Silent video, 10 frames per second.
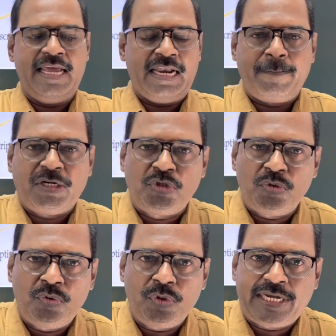Number 2,
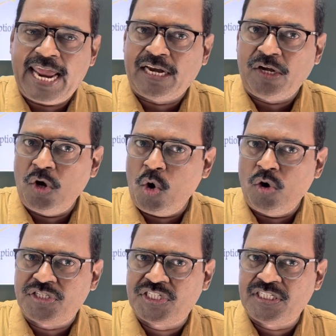take
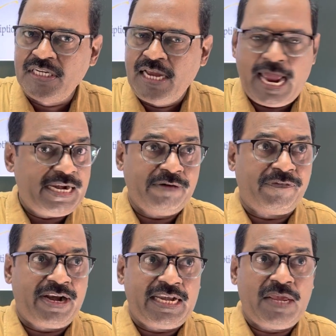notes, and
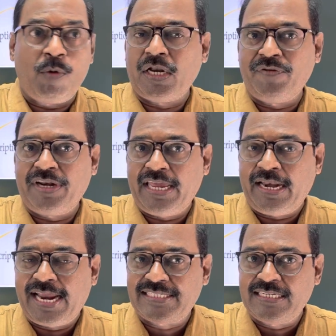definitely whatever he
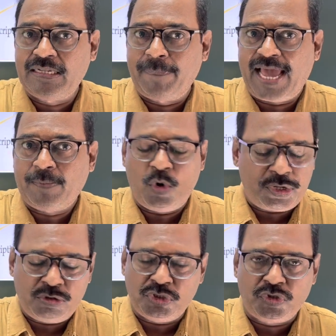writes in the blackboard
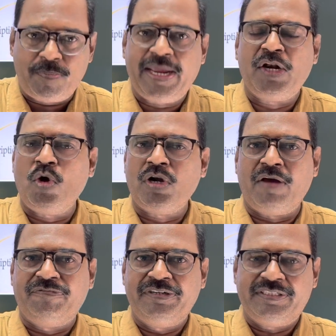you should make a note
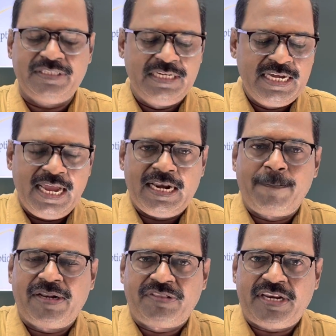of it.
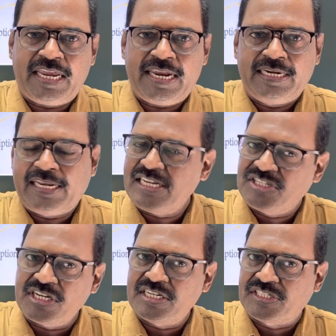Number 3,
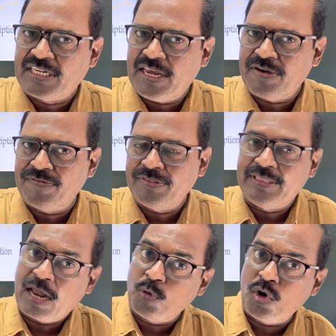teachers give
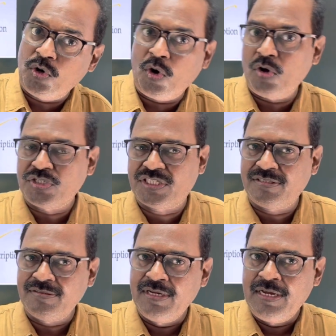their own notes,
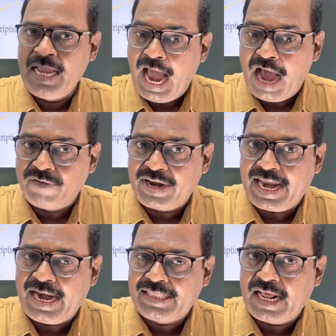avare
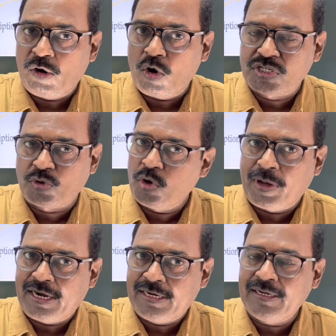eludhana notes
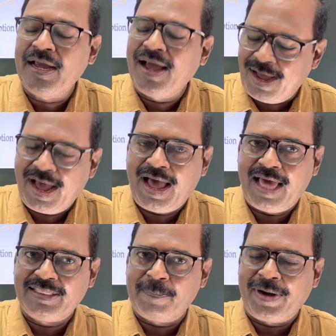kudupaaru,
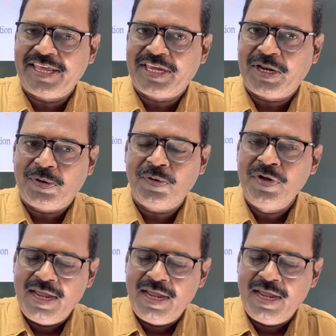adha padikkanum.